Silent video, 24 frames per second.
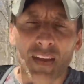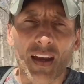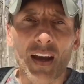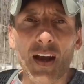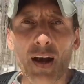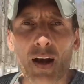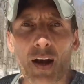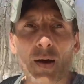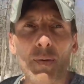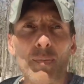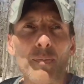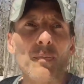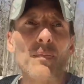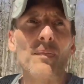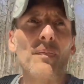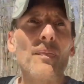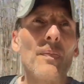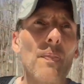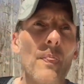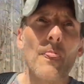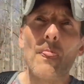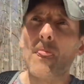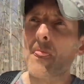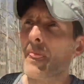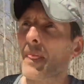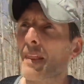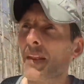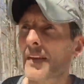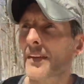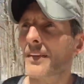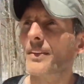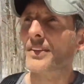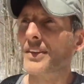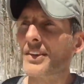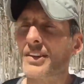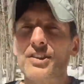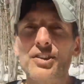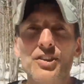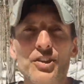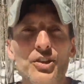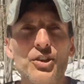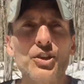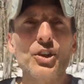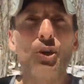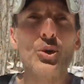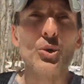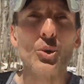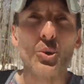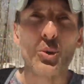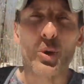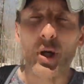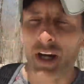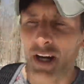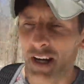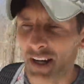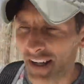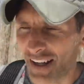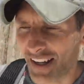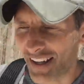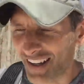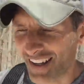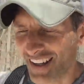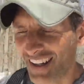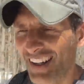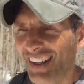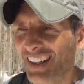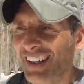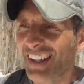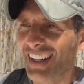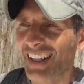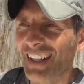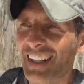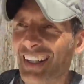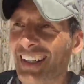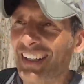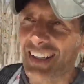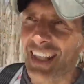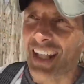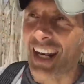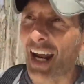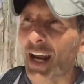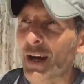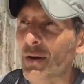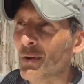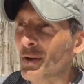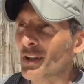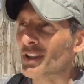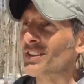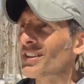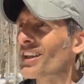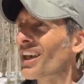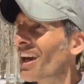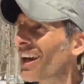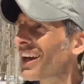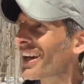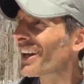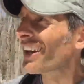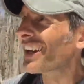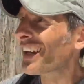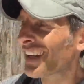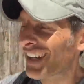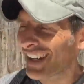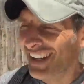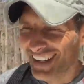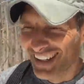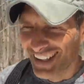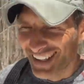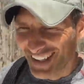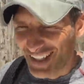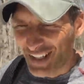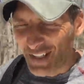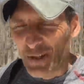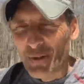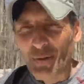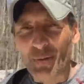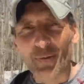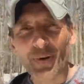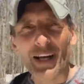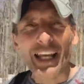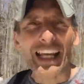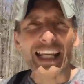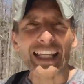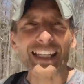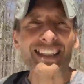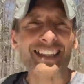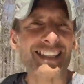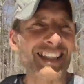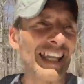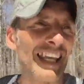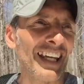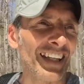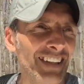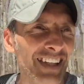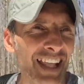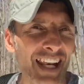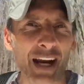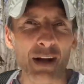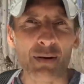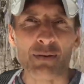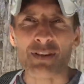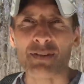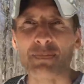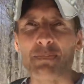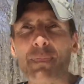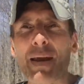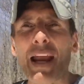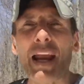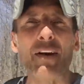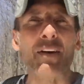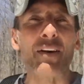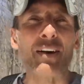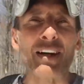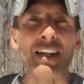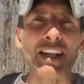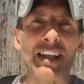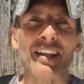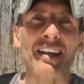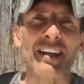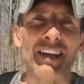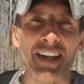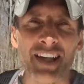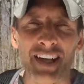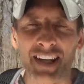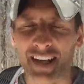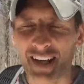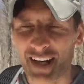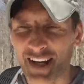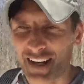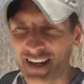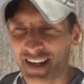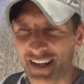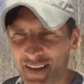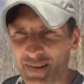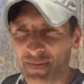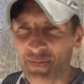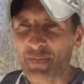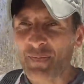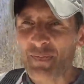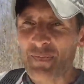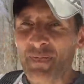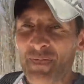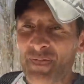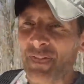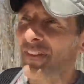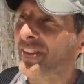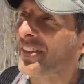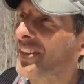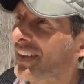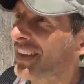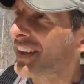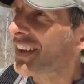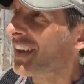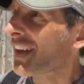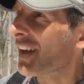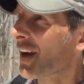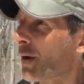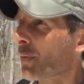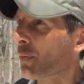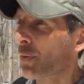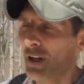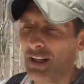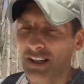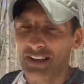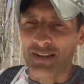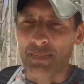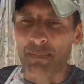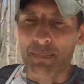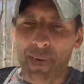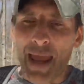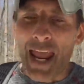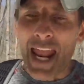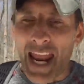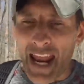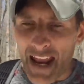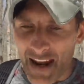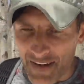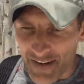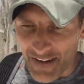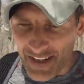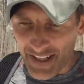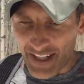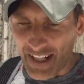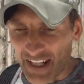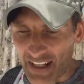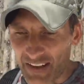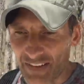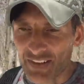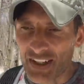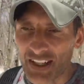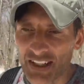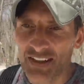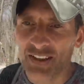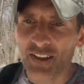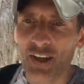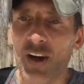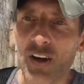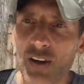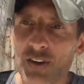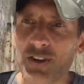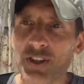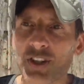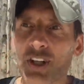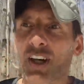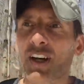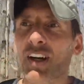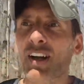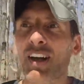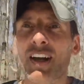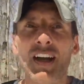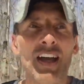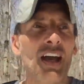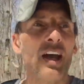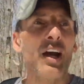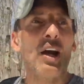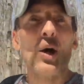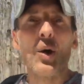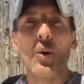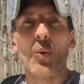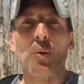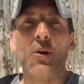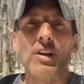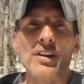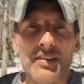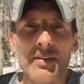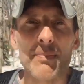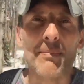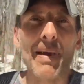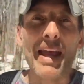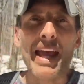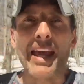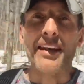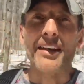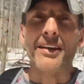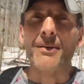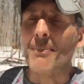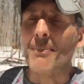Uh, the stew that I was raised in, that I was marinated in. Uh, what is a man in this culture? What is a man